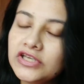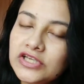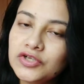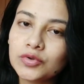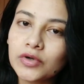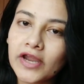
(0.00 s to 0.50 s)

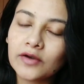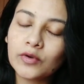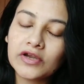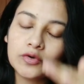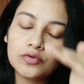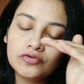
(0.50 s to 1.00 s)
keto and
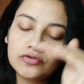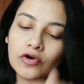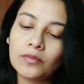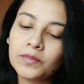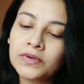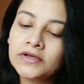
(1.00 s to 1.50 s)
when you
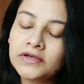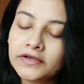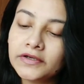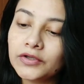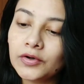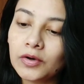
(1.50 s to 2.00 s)
drop
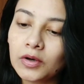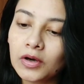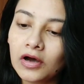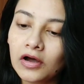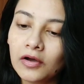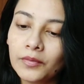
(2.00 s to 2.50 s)
your
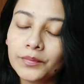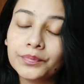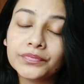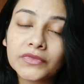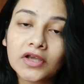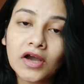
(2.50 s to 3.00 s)

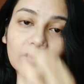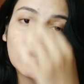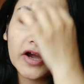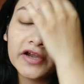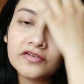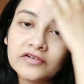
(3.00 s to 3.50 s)

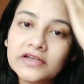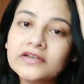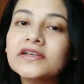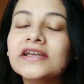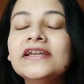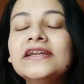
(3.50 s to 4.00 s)
carbohydrate
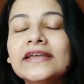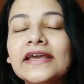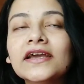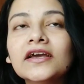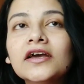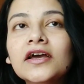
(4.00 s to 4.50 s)

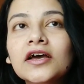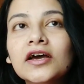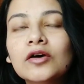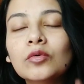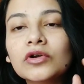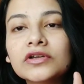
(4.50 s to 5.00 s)
intake,
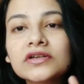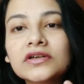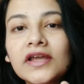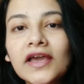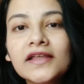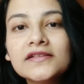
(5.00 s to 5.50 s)
what
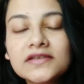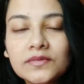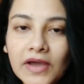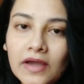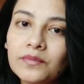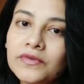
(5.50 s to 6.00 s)
ends up
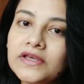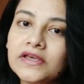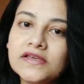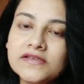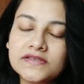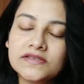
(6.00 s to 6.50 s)
happening
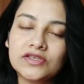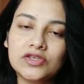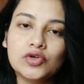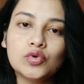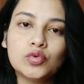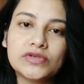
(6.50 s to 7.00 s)
is
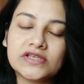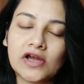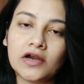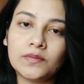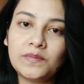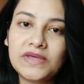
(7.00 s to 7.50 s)
you
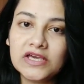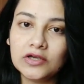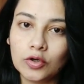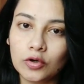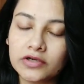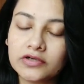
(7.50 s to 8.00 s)
start peeing a
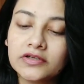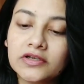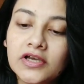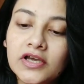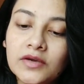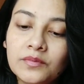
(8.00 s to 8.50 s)
lot,
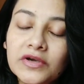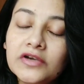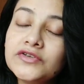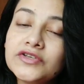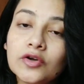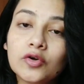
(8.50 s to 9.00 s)

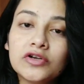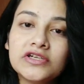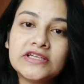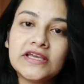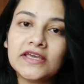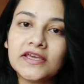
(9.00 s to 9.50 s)
because you're not
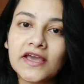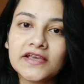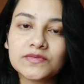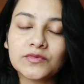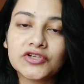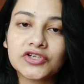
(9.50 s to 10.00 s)
taking
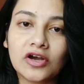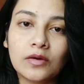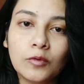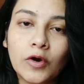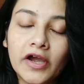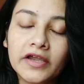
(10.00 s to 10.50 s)
as much
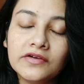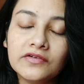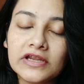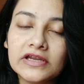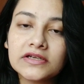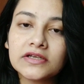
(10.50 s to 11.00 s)

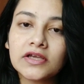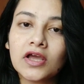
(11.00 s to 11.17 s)
carbohydrate.